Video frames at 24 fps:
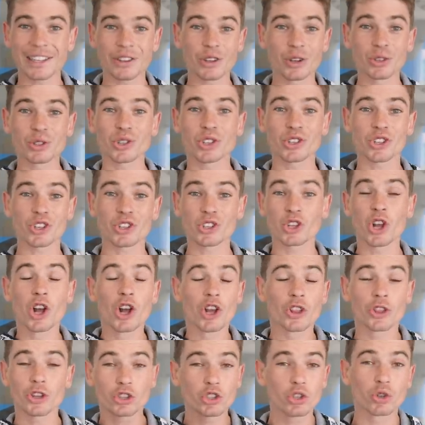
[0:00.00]
and those are just
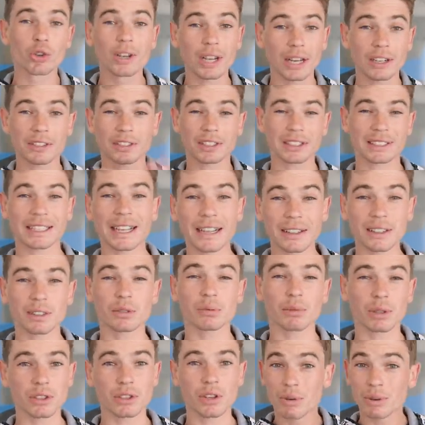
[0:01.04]
the two kind of standard
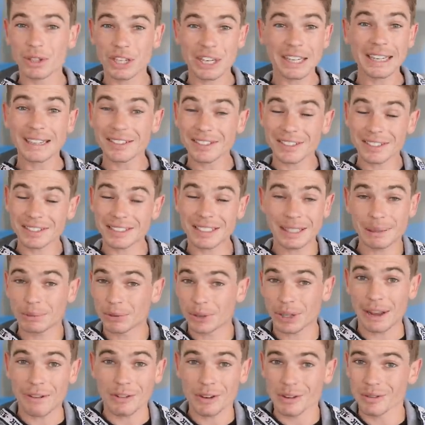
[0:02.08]
ones, which he doesn't seem
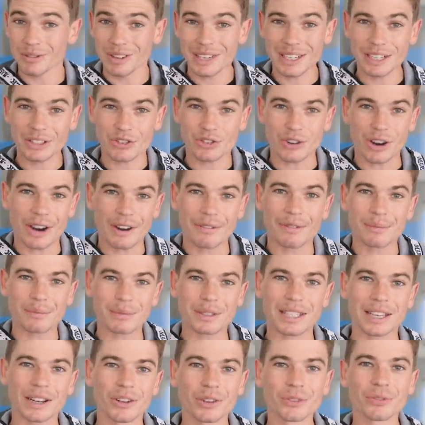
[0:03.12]
to ever really drive
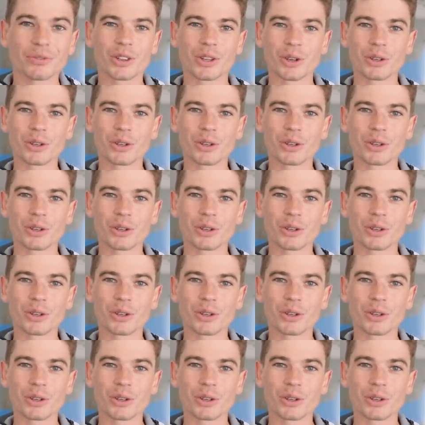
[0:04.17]
himself.